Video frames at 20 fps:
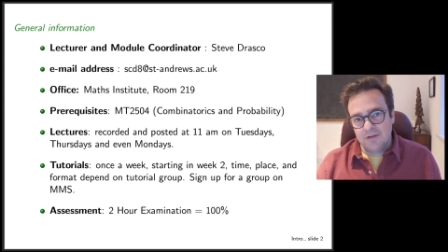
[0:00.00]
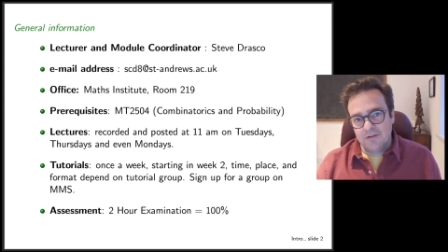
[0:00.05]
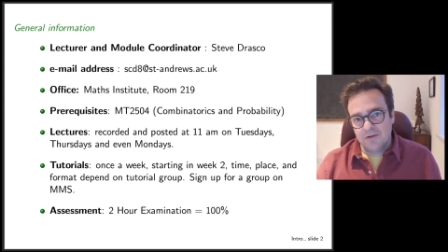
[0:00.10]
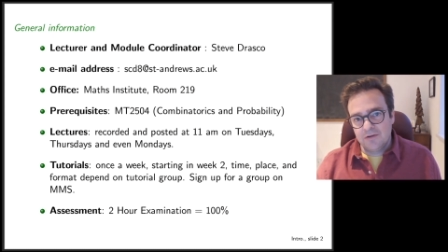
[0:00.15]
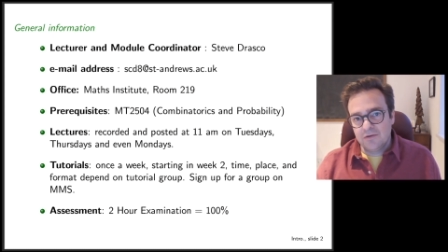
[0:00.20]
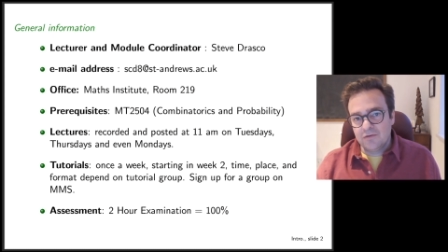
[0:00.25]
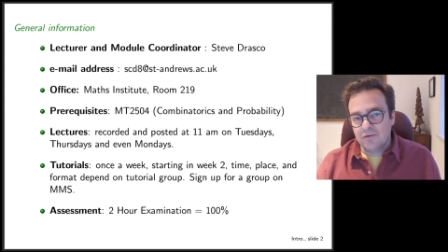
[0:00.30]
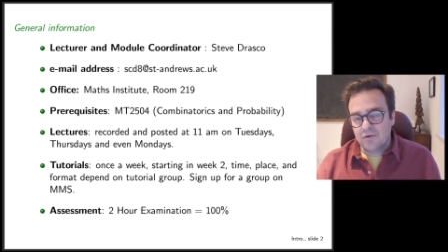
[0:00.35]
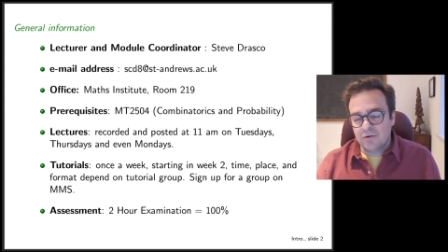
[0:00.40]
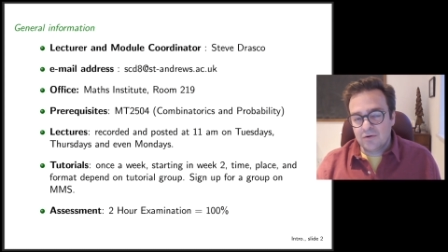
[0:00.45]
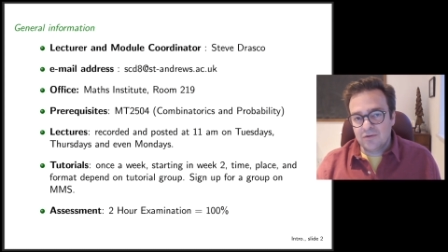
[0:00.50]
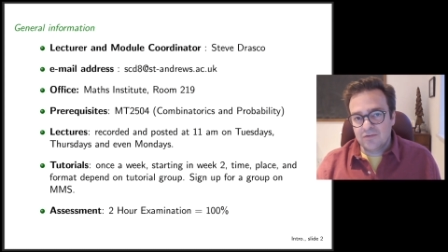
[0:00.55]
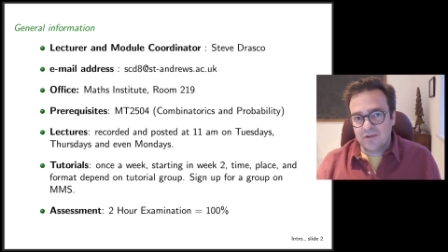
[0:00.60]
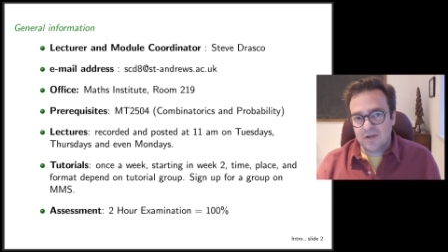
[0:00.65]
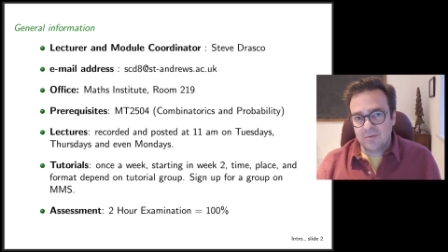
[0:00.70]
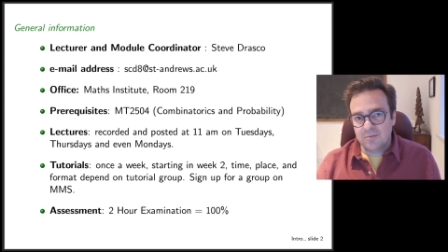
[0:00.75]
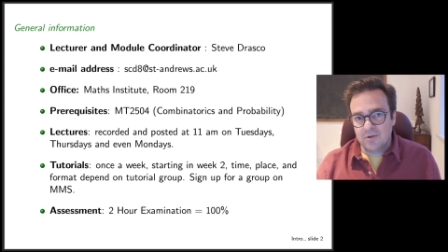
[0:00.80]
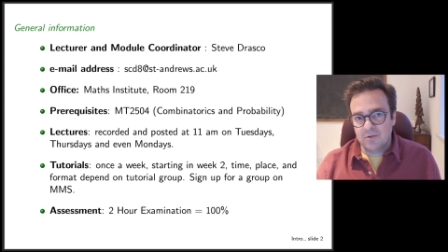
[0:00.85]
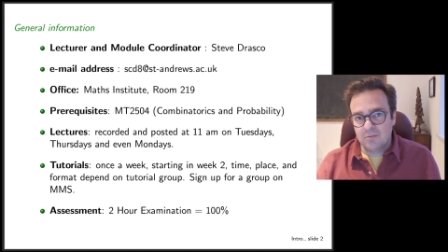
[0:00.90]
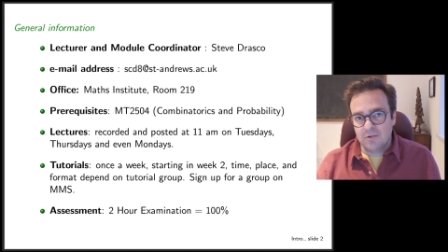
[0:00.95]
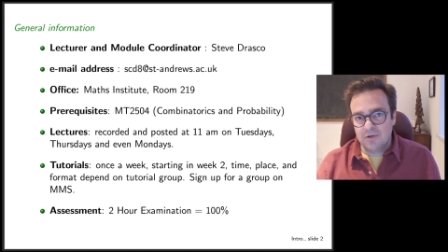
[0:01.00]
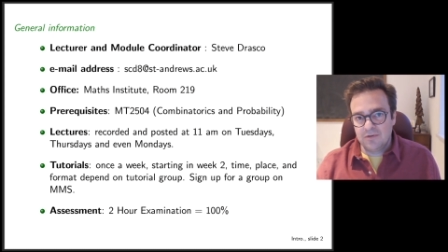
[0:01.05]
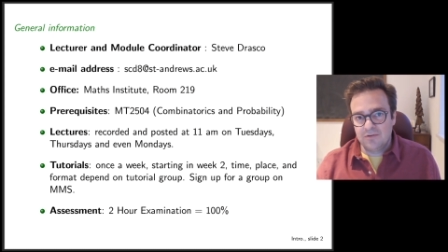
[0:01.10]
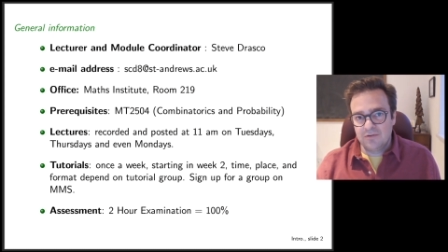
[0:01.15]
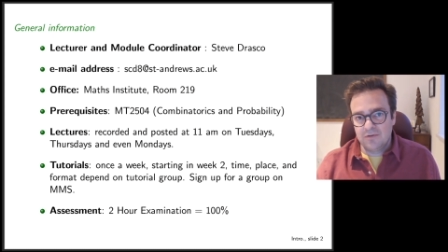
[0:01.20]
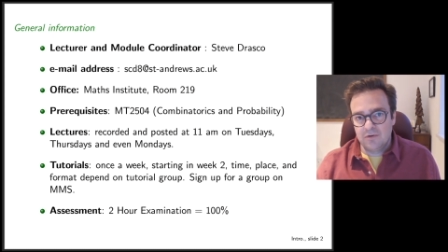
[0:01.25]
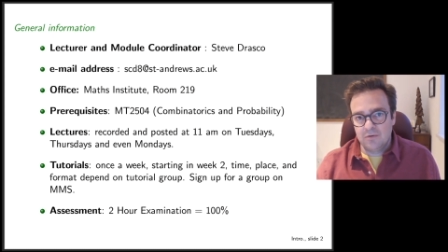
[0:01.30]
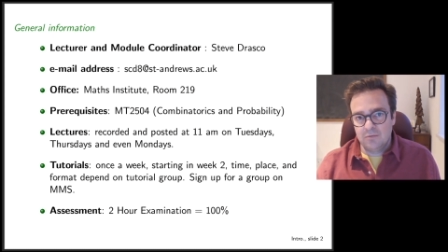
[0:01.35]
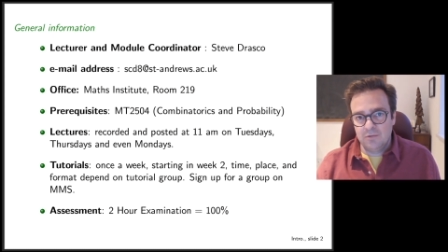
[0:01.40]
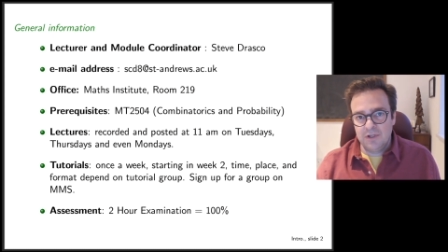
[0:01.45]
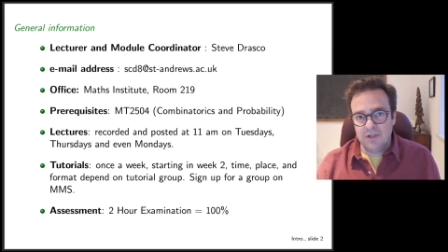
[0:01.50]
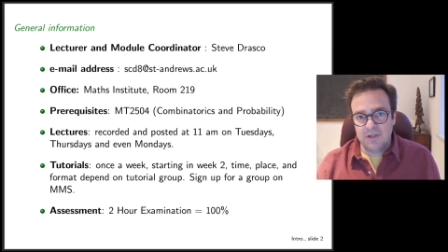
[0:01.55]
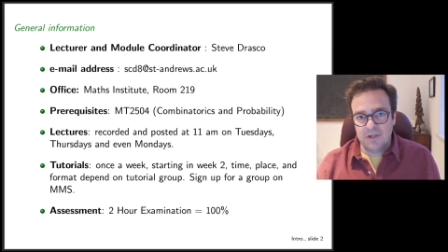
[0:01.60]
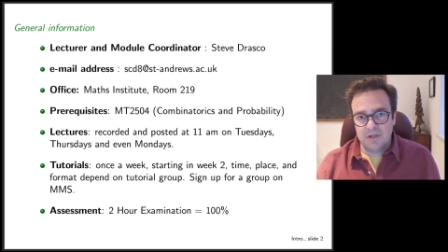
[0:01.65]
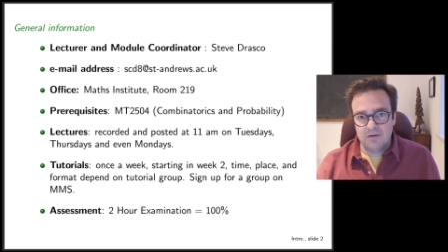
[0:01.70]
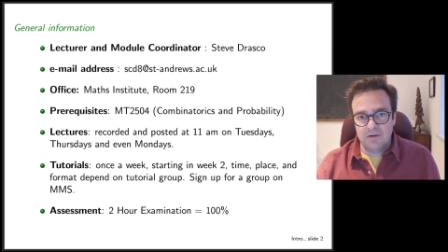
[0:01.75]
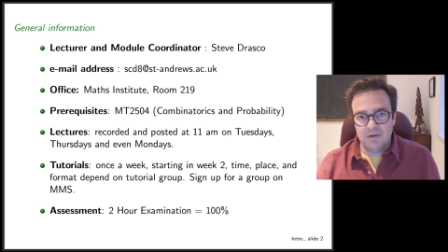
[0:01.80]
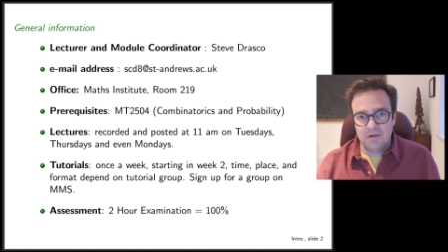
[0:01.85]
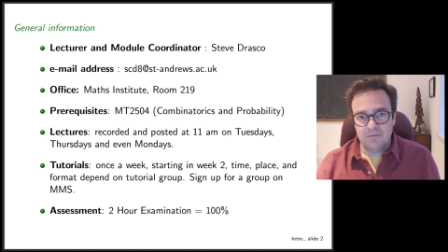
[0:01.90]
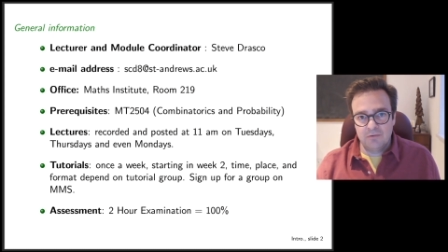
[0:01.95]
The tutorials happen once a week,
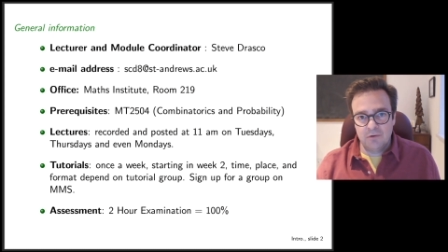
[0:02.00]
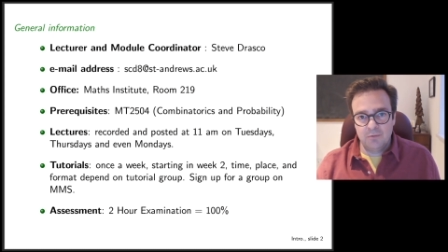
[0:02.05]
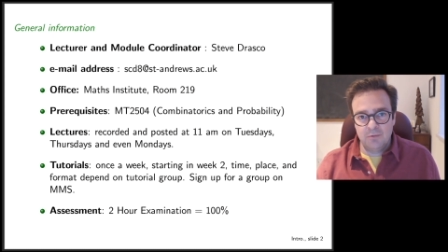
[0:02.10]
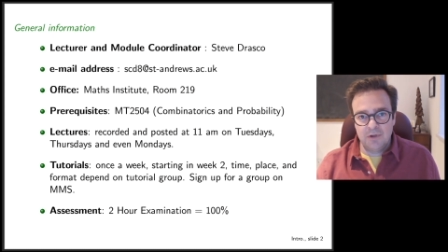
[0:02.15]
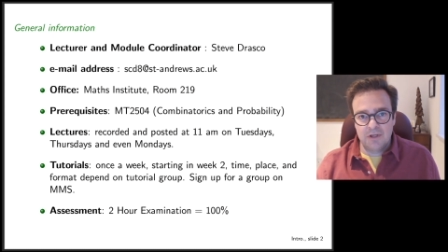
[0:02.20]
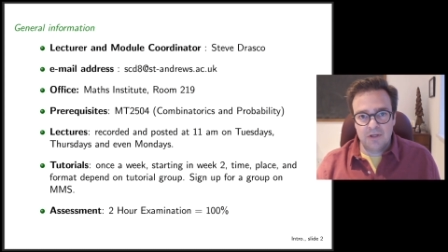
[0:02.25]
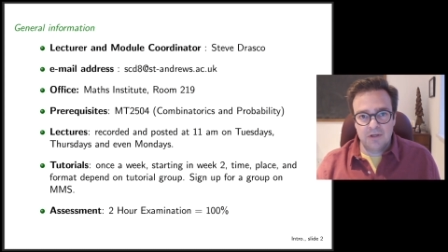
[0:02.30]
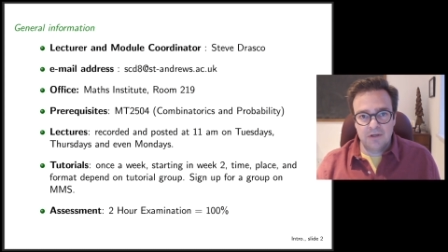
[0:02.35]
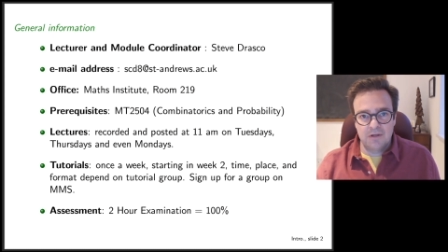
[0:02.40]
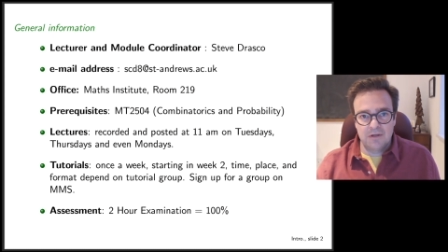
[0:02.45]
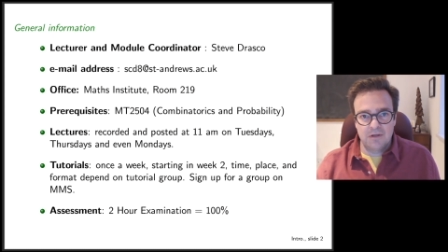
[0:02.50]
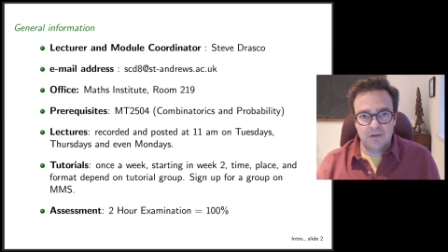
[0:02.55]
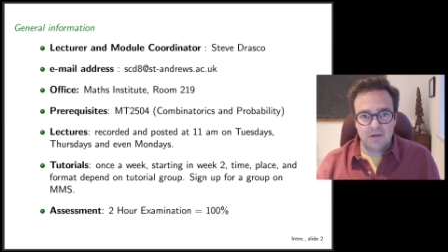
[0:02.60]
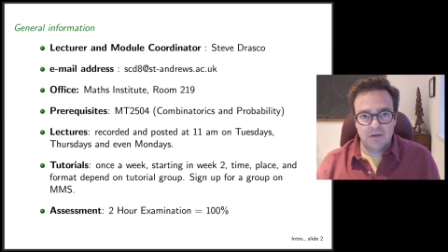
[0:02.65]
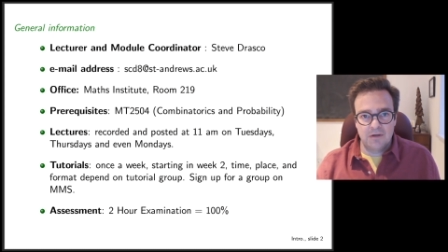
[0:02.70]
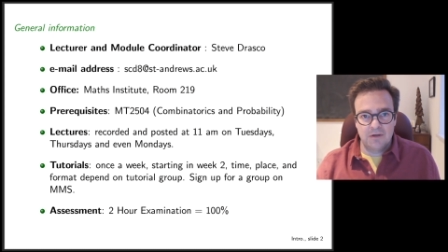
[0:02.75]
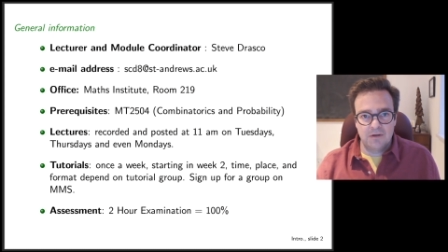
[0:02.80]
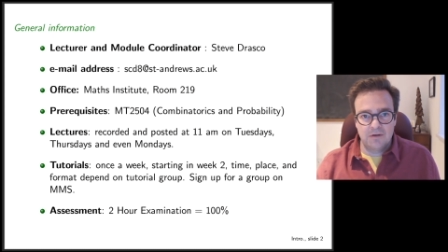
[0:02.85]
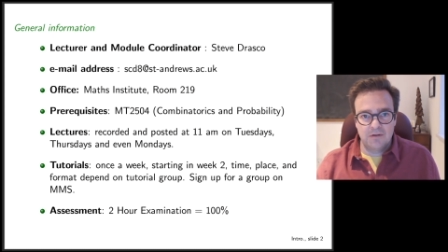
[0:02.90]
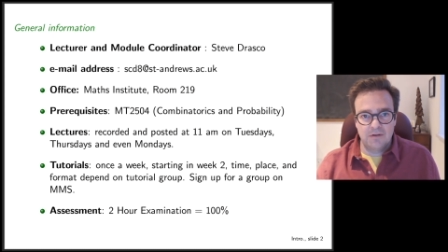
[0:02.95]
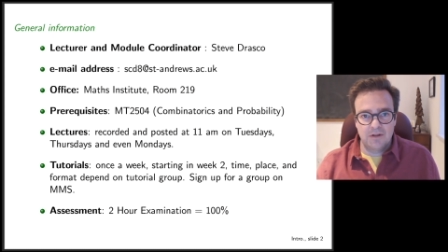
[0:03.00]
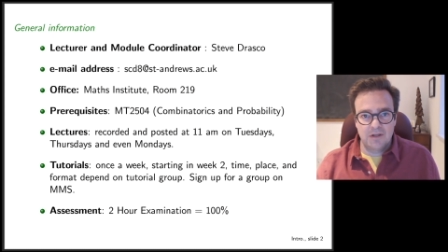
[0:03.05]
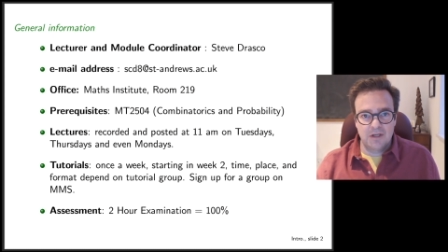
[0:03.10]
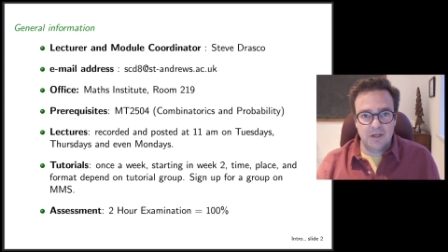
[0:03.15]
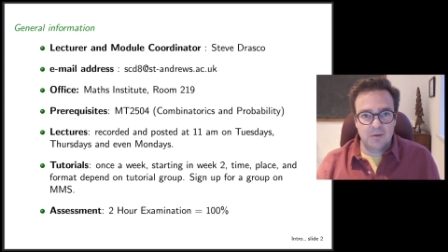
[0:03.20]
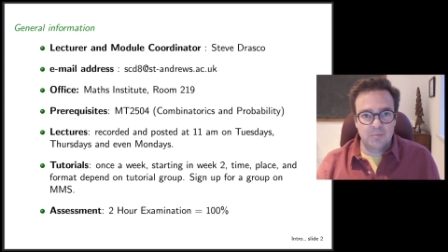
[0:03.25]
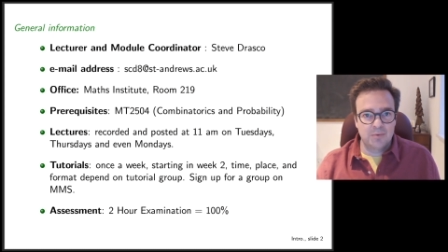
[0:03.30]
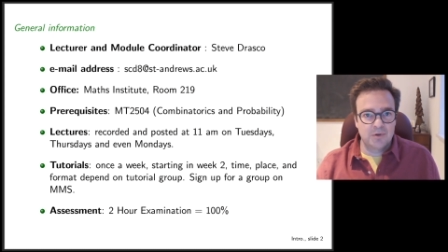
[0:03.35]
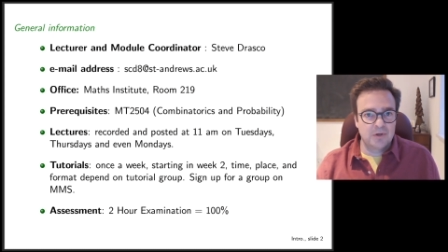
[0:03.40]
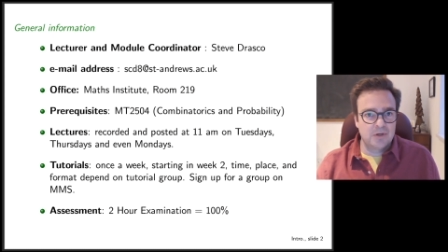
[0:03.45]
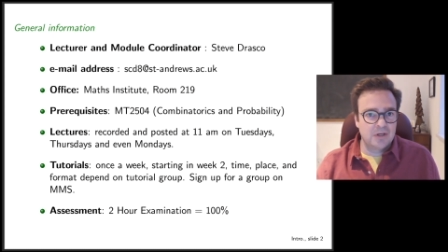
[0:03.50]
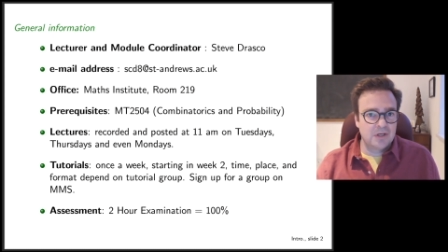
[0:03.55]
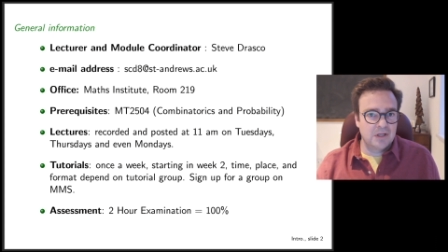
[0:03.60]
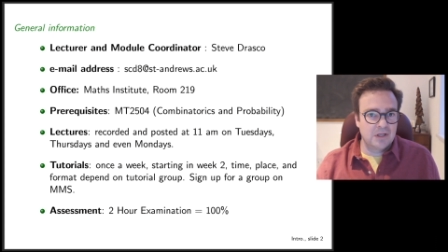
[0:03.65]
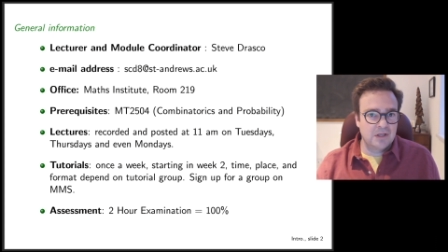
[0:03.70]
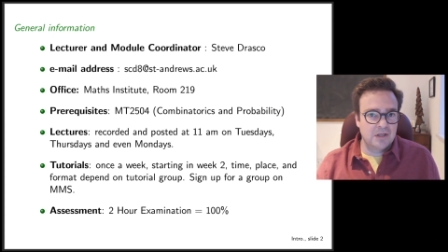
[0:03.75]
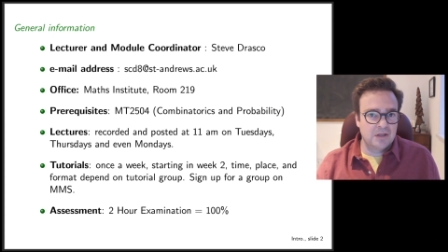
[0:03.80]
every week uh, they happen,